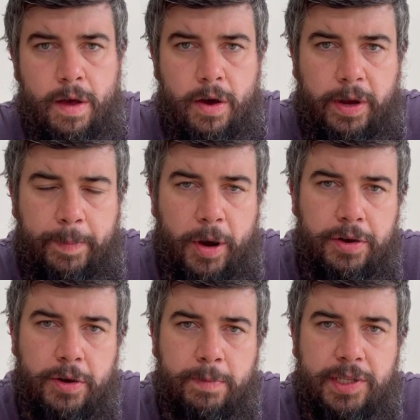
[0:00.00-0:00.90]
Okay,
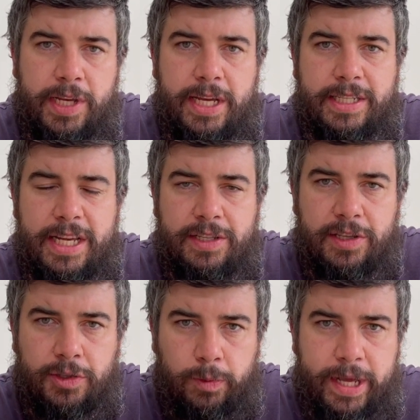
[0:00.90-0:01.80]
point number 6 is
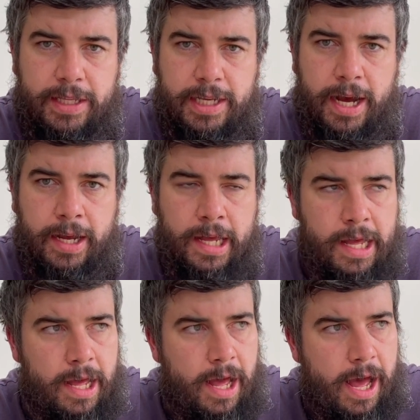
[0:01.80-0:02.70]
the swing tag.
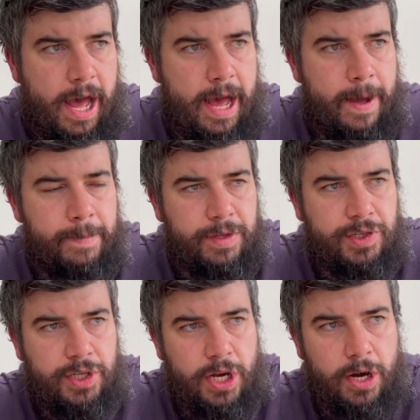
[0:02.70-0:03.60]

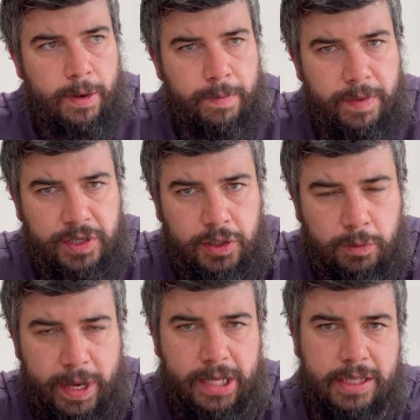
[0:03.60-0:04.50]
So the
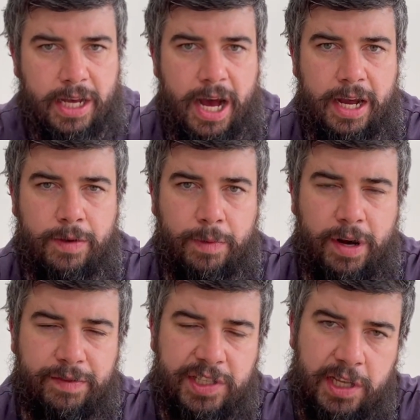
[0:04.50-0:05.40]
swing tag would
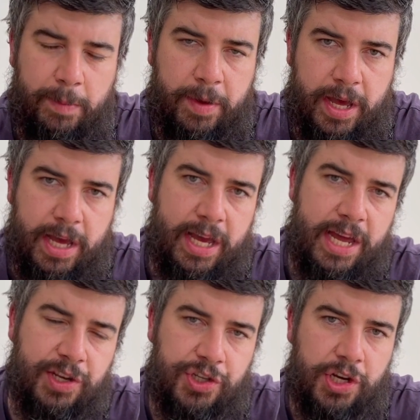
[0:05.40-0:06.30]
obviously be
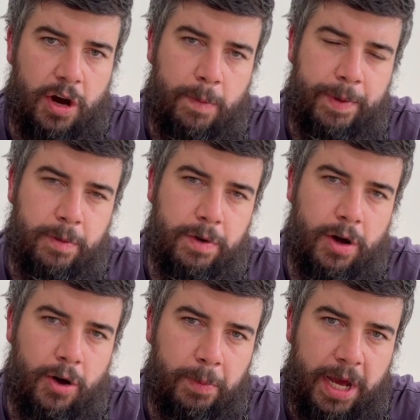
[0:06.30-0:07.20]
in a shop. It would
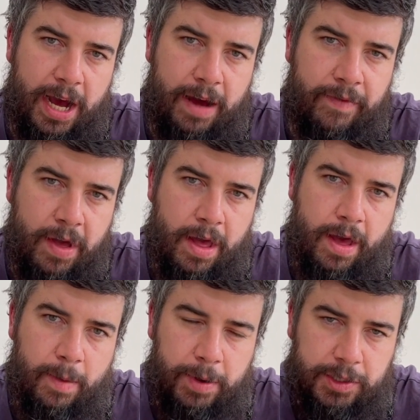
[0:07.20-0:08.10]
normally have
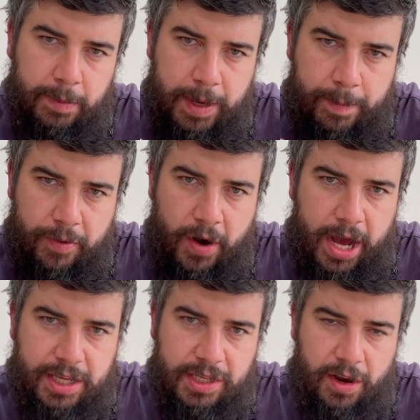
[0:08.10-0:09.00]
possibly a
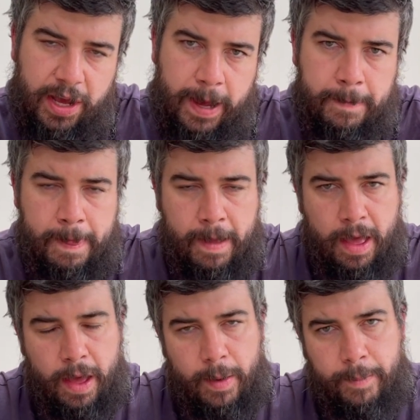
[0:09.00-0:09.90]
price on it,
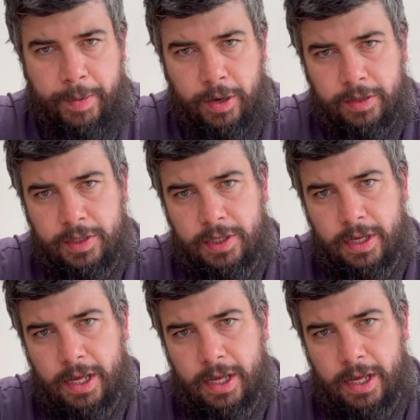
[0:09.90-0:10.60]
but